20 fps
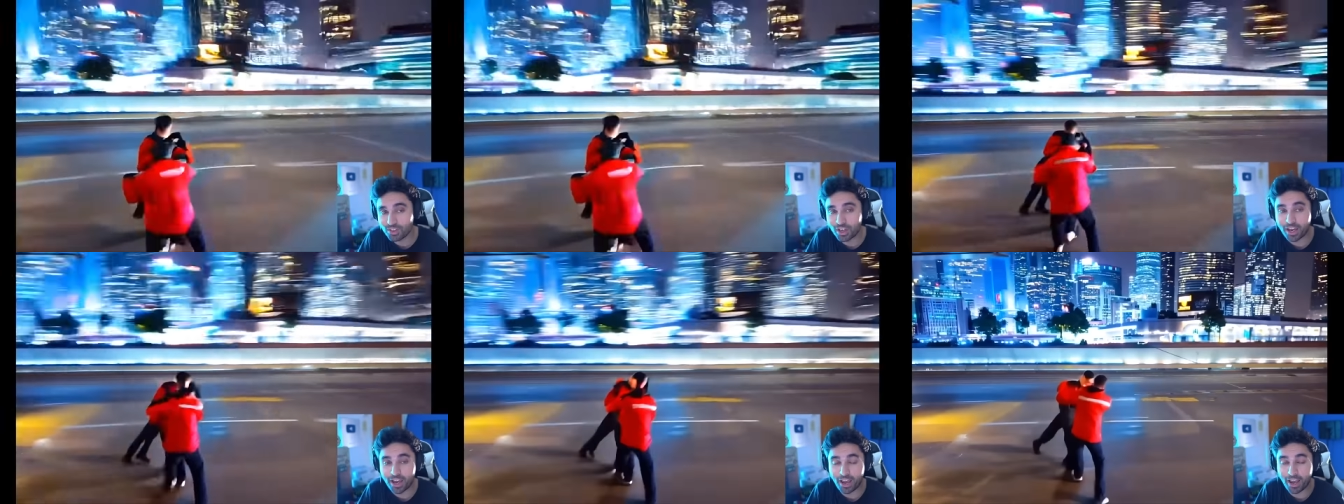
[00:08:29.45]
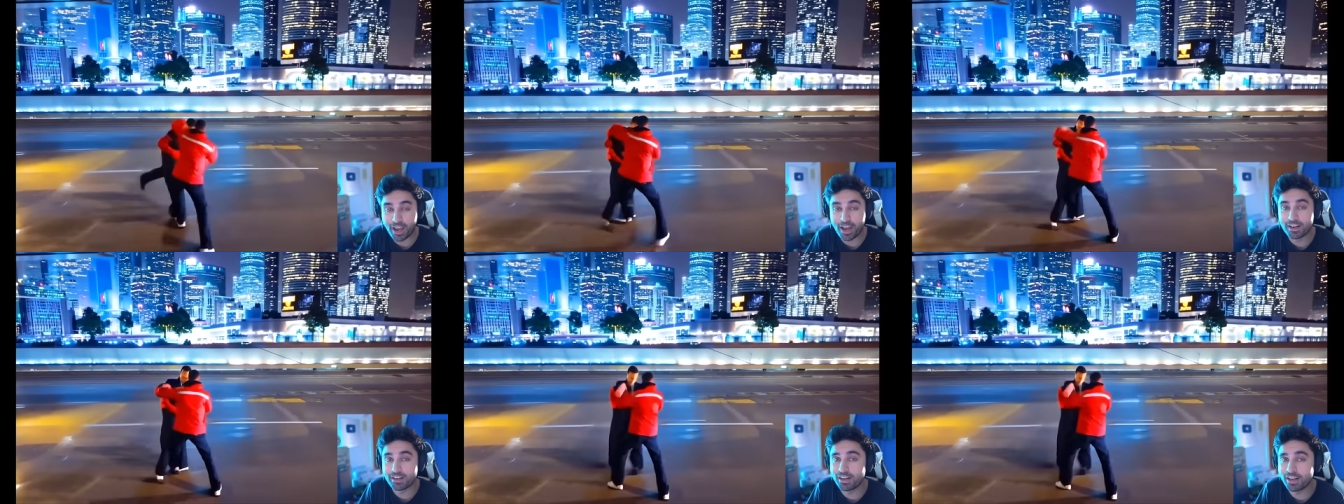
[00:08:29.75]

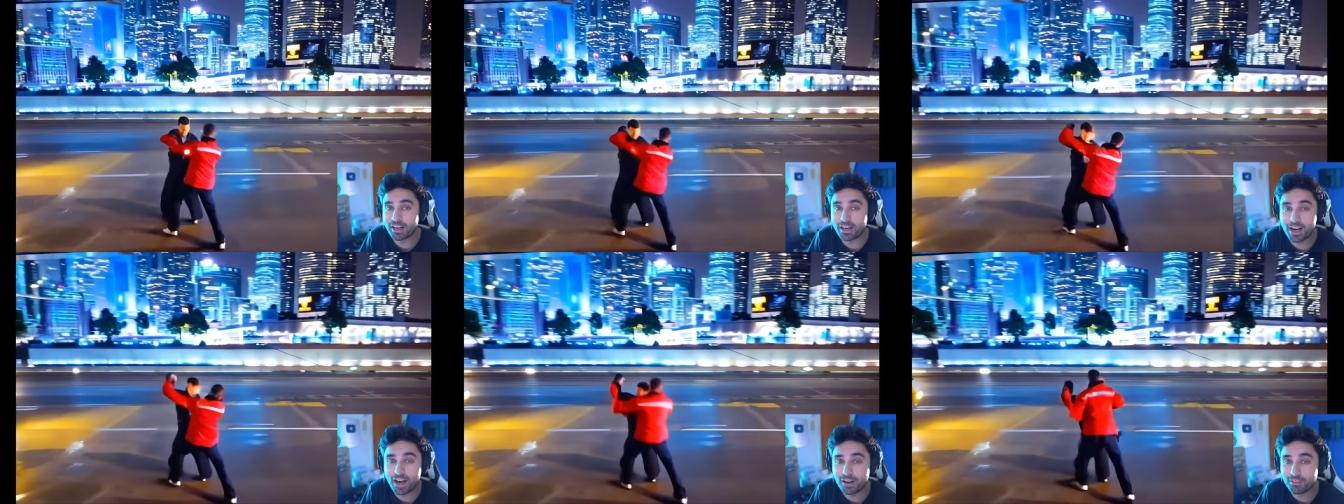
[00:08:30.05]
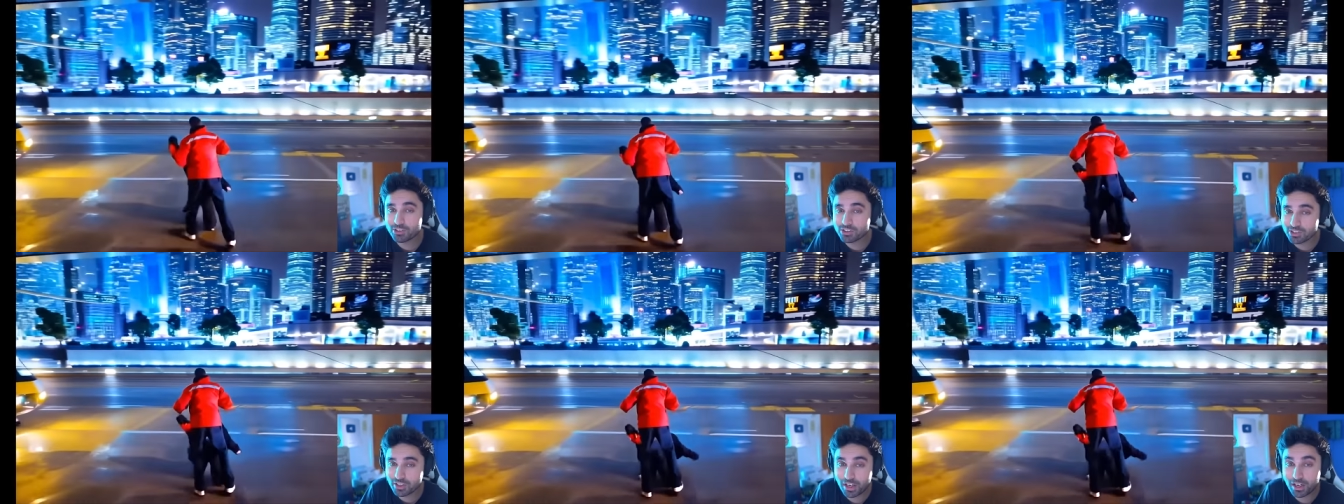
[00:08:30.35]
And, and I
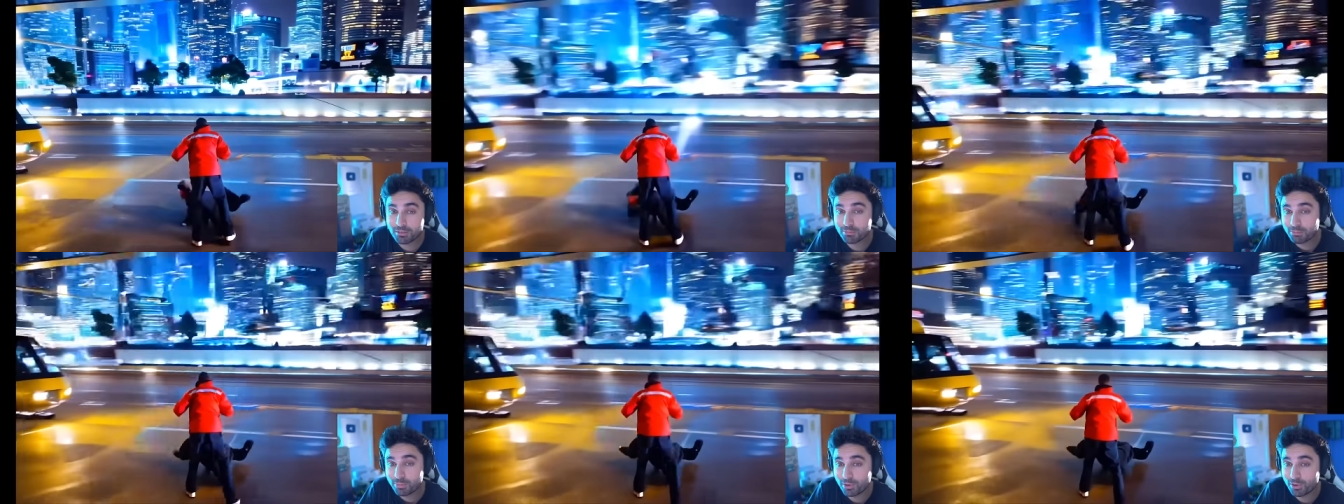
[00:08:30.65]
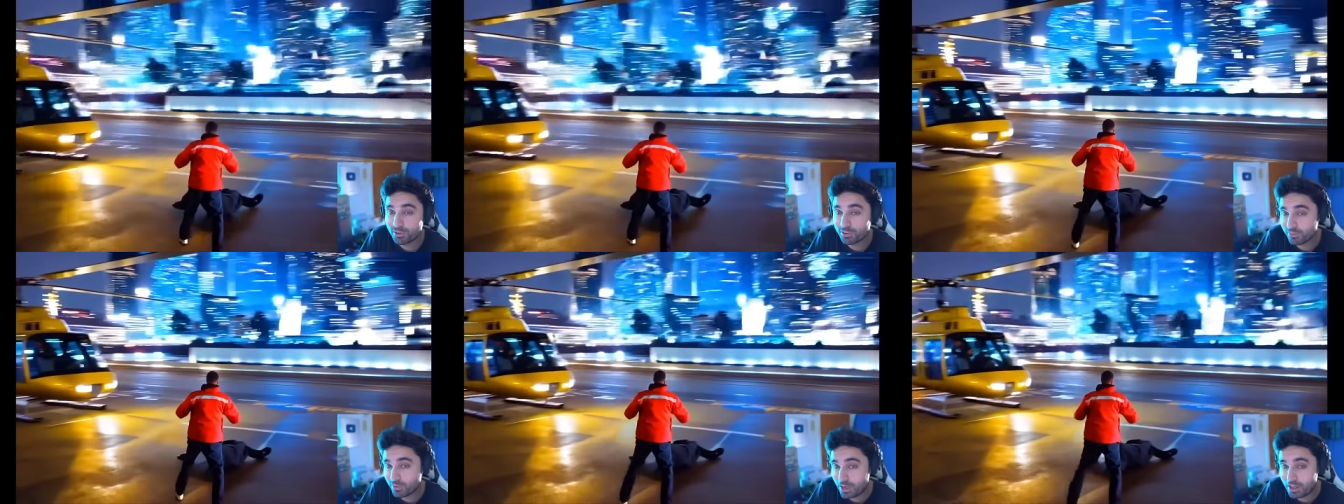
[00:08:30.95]
was like,
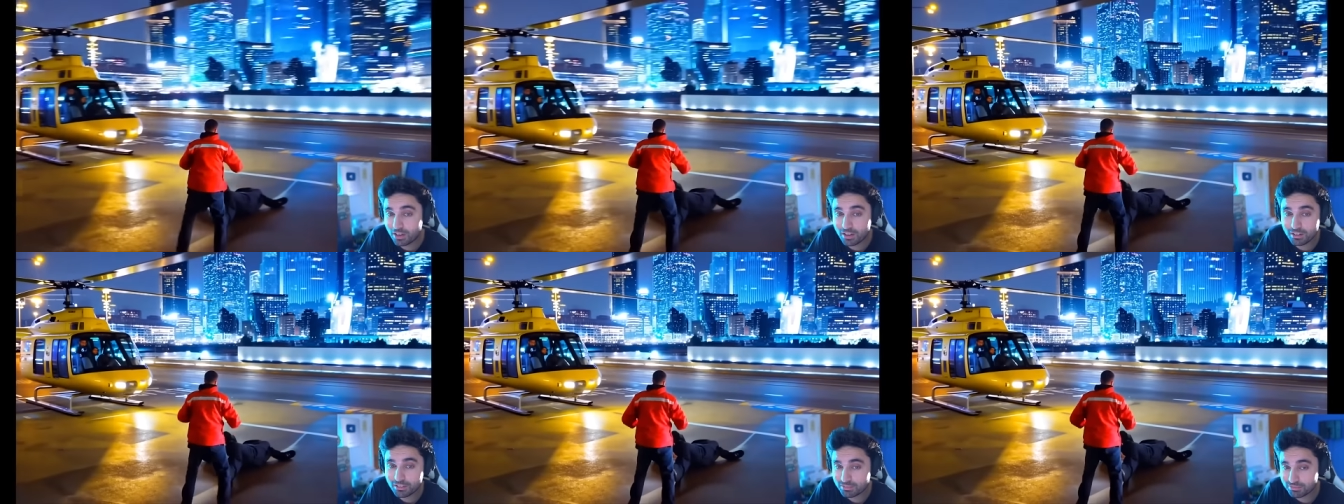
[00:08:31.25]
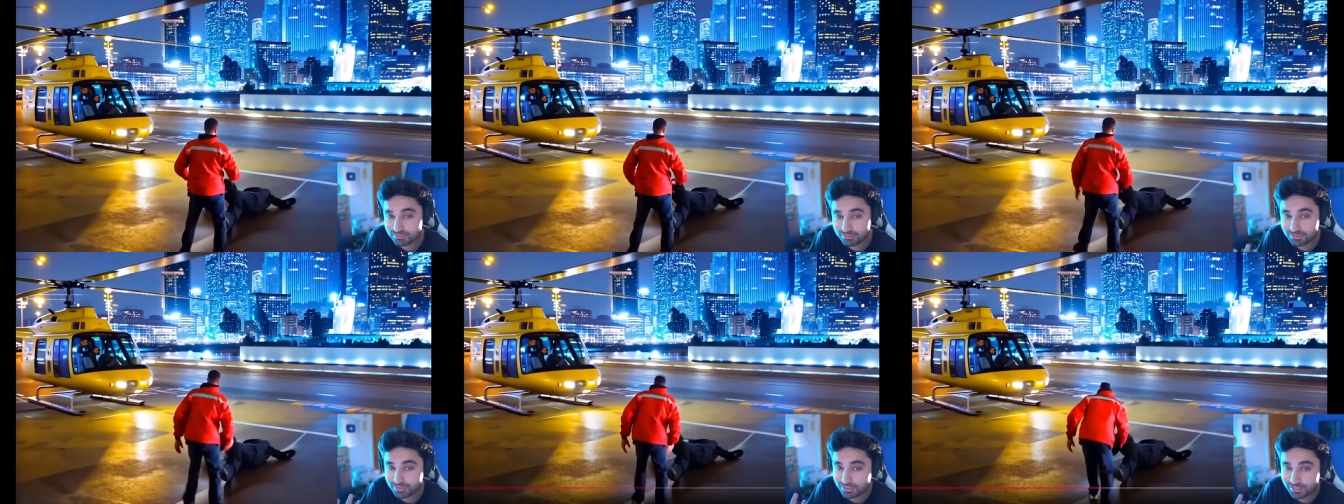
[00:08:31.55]
bro,
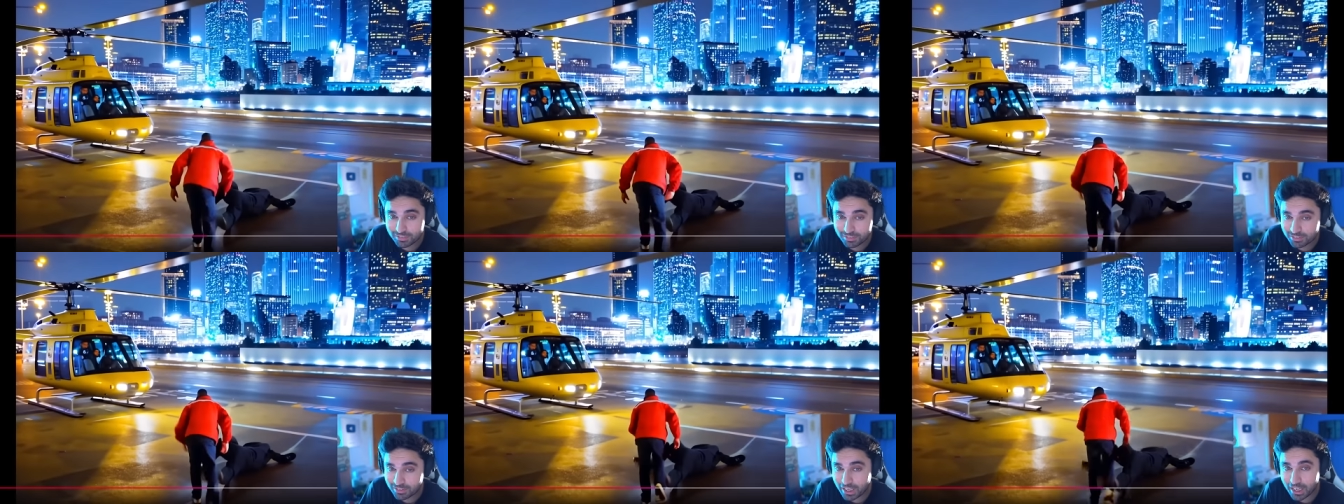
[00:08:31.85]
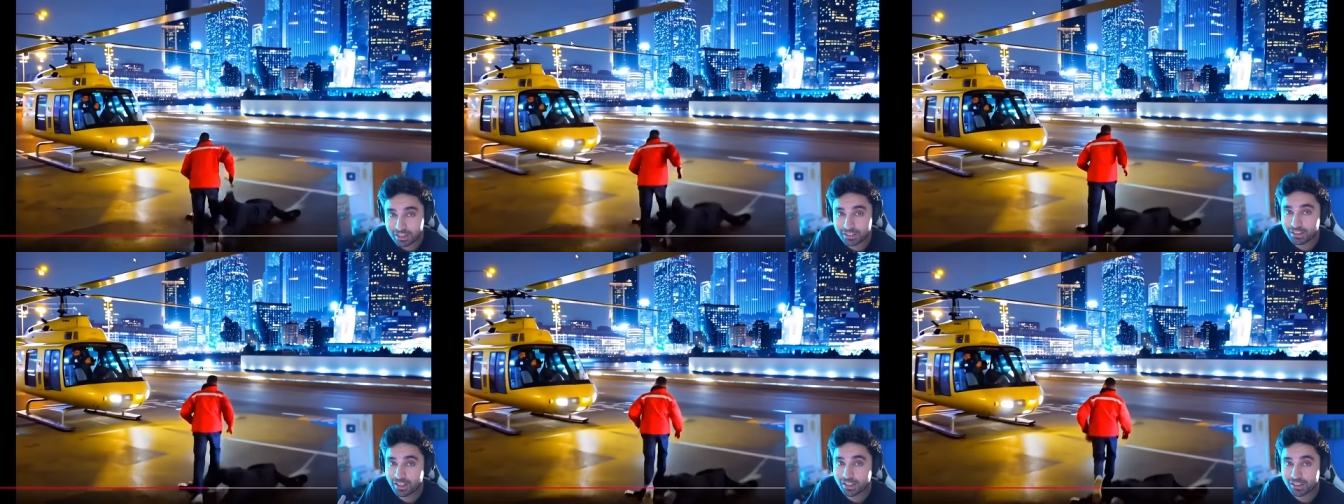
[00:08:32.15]
well,
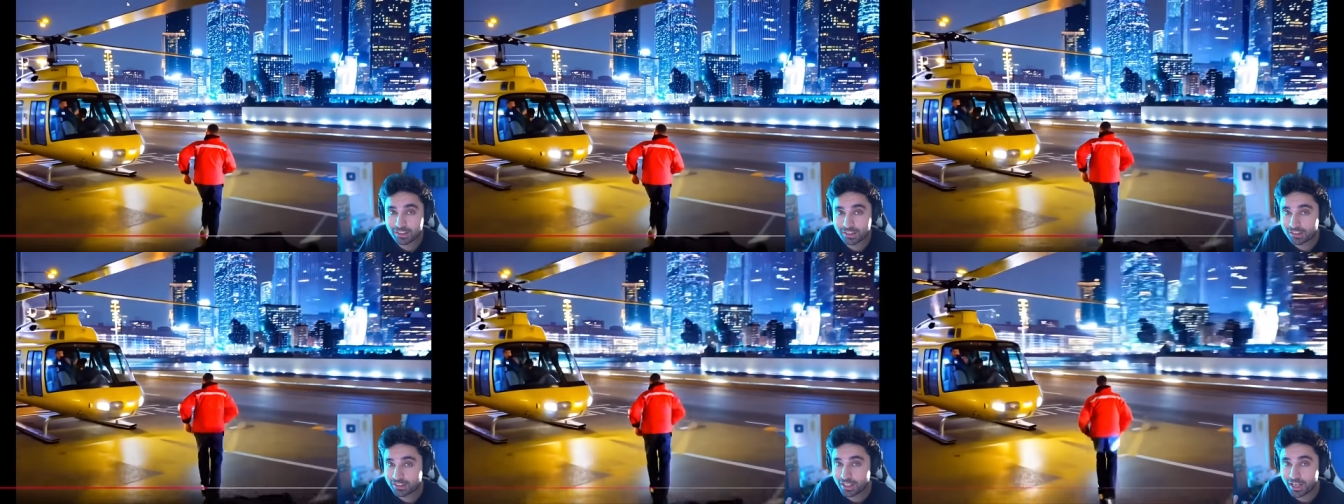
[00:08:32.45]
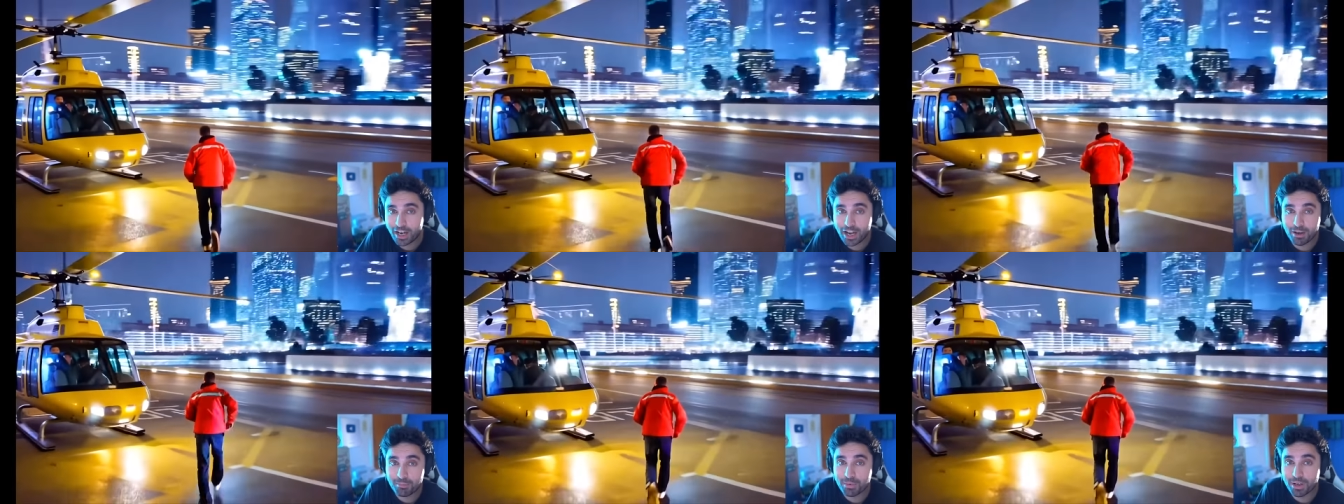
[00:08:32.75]
that, uh,
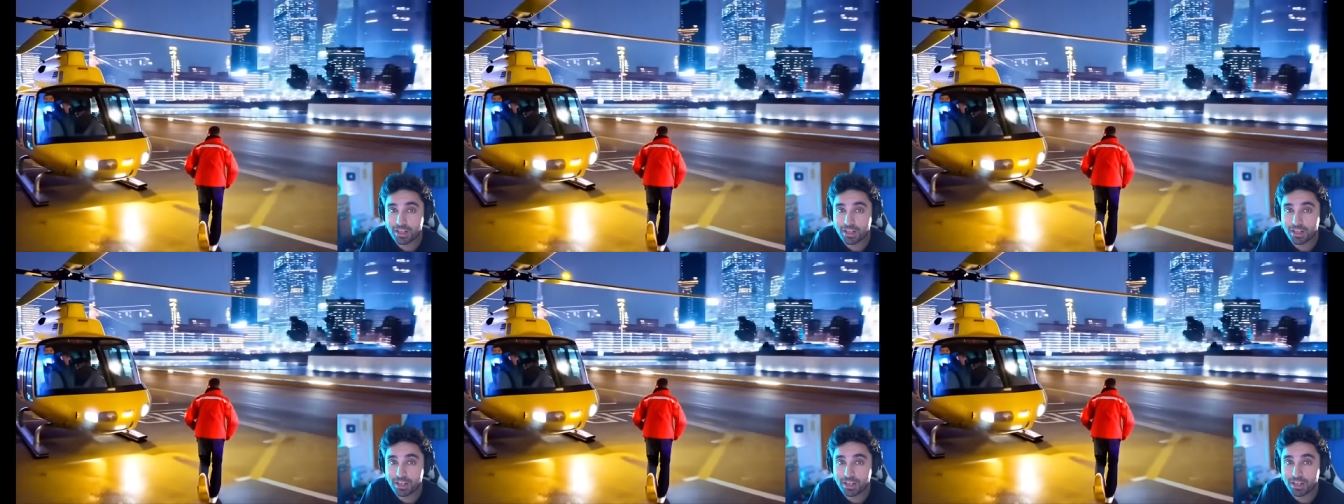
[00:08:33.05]
yeah,